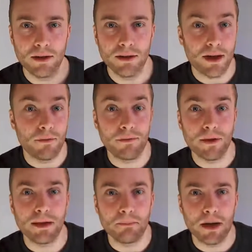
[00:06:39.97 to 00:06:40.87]
they
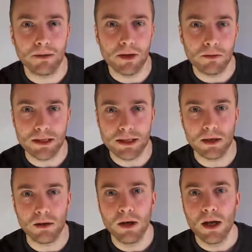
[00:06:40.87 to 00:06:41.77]
think about doing
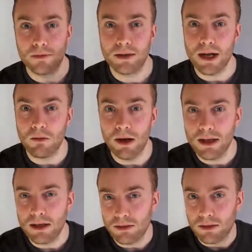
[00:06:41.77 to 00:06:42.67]
so. Day
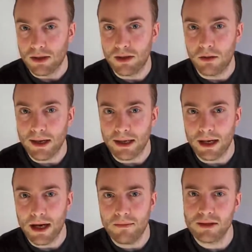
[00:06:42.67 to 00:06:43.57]
1, Quake
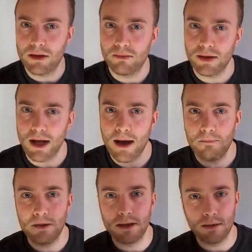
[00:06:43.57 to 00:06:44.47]
Live has already
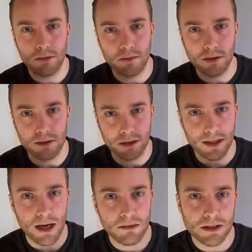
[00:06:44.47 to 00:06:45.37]
happened, moving on to
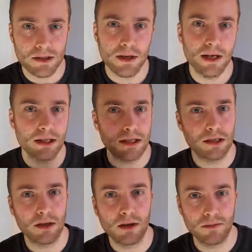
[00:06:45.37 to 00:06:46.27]
Counter-Strike,
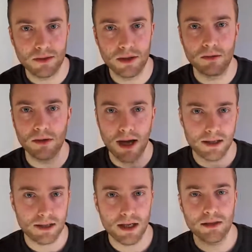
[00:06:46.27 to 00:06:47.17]
StarCraft 2,
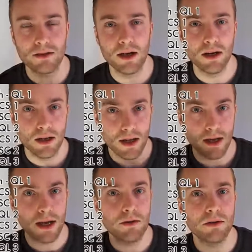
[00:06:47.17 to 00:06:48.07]
etc. And
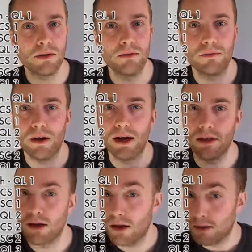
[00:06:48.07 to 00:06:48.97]
here you can
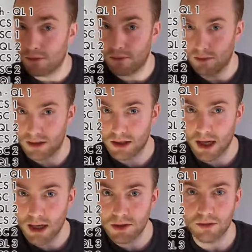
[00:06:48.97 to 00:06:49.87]
find the full
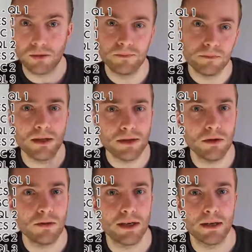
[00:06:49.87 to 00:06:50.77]
schedule. There's
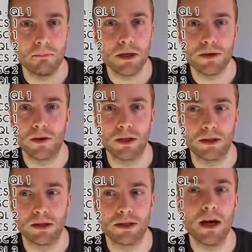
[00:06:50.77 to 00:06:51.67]
already a bunch of
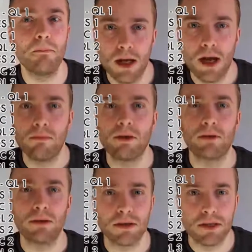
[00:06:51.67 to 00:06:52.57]
articles up, and we
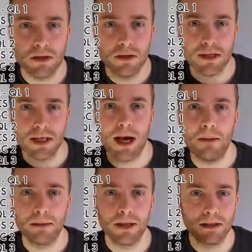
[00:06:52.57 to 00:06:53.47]
will continuously
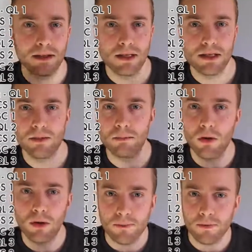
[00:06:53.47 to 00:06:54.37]
update this with
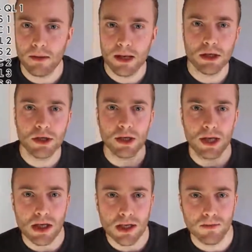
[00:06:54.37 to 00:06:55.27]
more information,
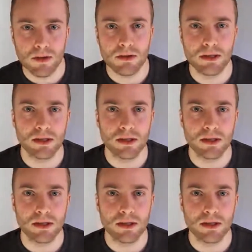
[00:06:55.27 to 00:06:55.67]
interviews,